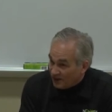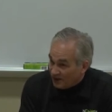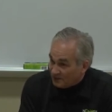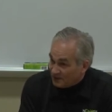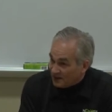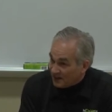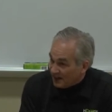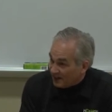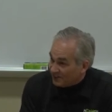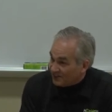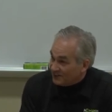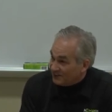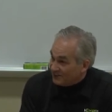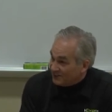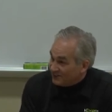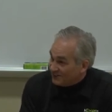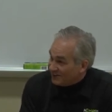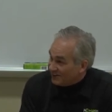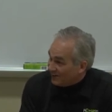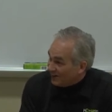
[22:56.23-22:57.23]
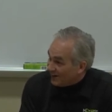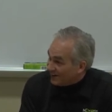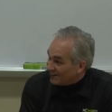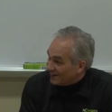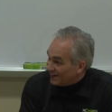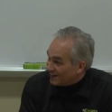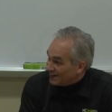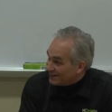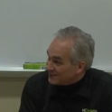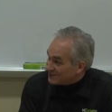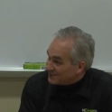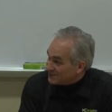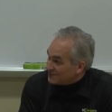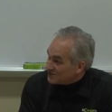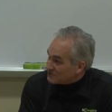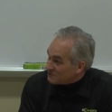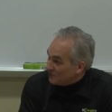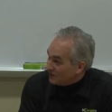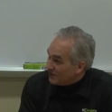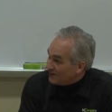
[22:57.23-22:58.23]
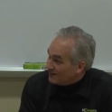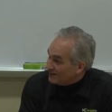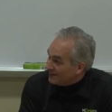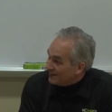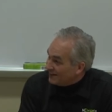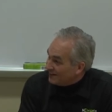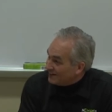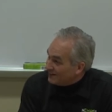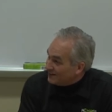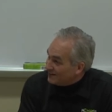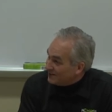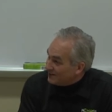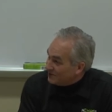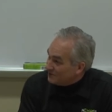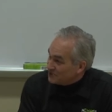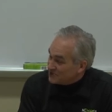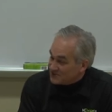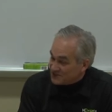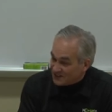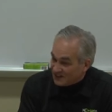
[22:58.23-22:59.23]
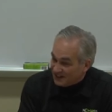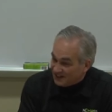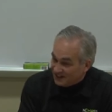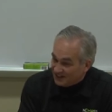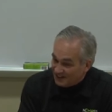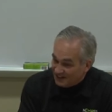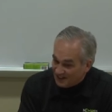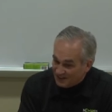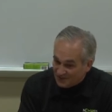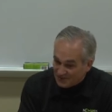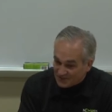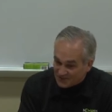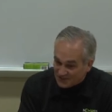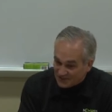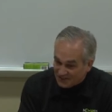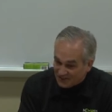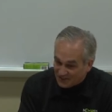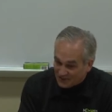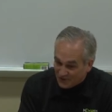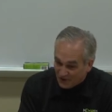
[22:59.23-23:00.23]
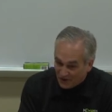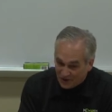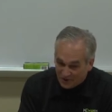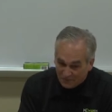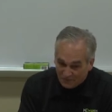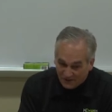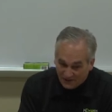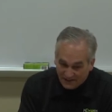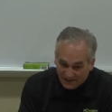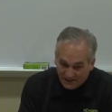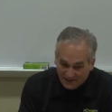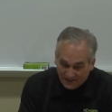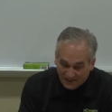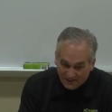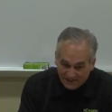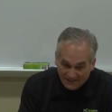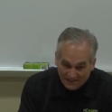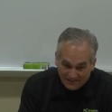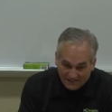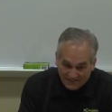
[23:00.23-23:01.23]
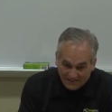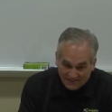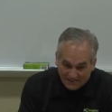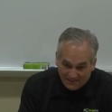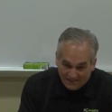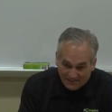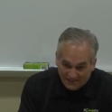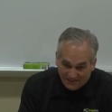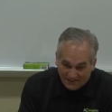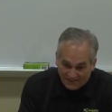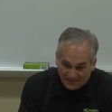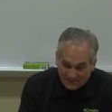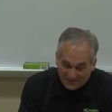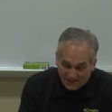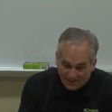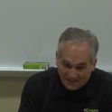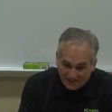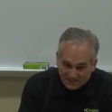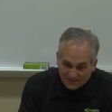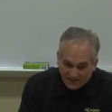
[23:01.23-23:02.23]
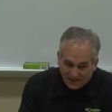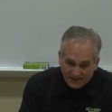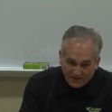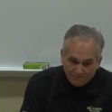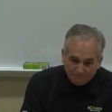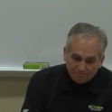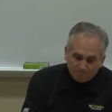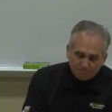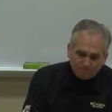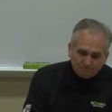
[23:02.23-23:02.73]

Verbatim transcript: I mean, how did, you know, how did I get to this point? And it, it, was, it was an incredibly exciting time.